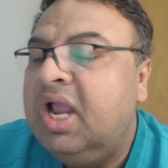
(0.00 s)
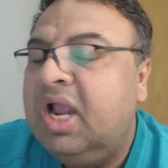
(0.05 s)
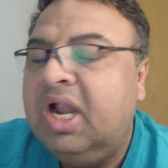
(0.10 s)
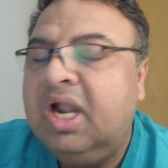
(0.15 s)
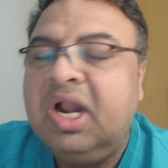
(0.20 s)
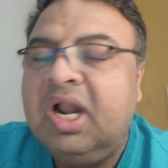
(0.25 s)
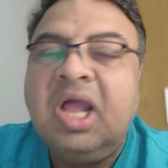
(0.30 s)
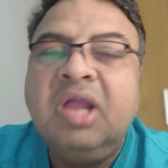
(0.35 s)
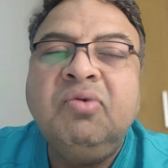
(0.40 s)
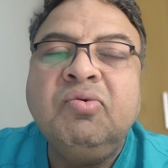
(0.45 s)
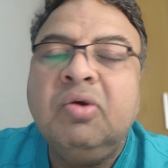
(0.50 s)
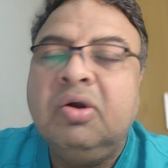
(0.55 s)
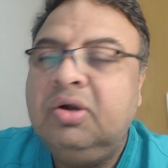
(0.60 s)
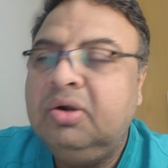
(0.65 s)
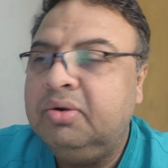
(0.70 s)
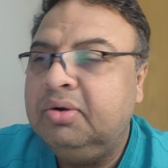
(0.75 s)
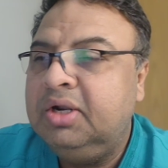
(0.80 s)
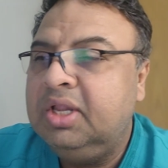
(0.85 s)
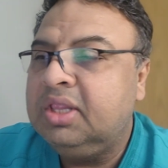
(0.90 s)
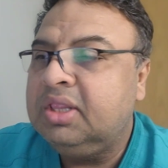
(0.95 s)
and I
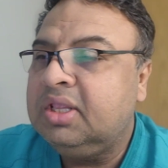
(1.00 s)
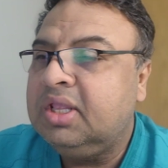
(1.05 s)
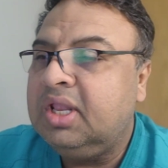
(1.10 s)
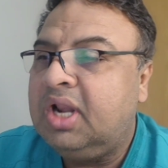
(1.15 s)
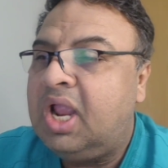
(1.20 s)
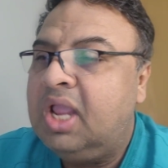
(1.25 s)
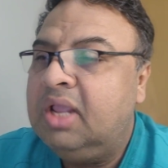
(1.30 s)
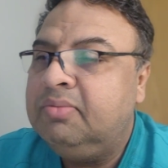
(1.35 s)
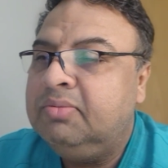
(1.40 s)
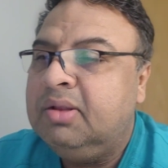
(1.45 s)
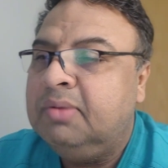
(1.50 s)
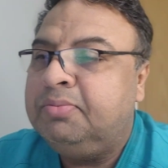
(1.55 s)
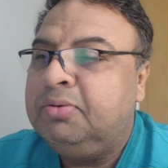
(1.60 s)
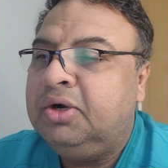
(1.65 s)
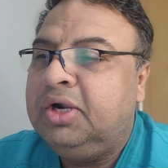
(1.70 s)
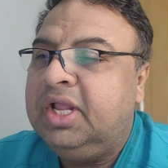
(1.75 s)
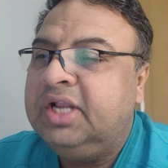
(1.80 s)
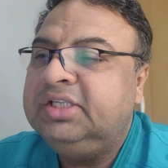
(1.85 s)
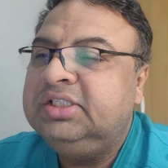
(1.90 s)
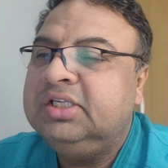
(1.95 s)
want to describe the
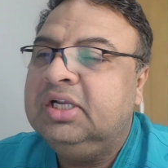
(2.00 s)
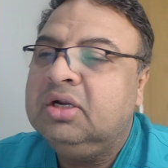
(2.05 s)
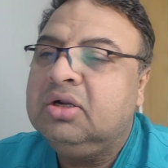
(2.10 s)
potential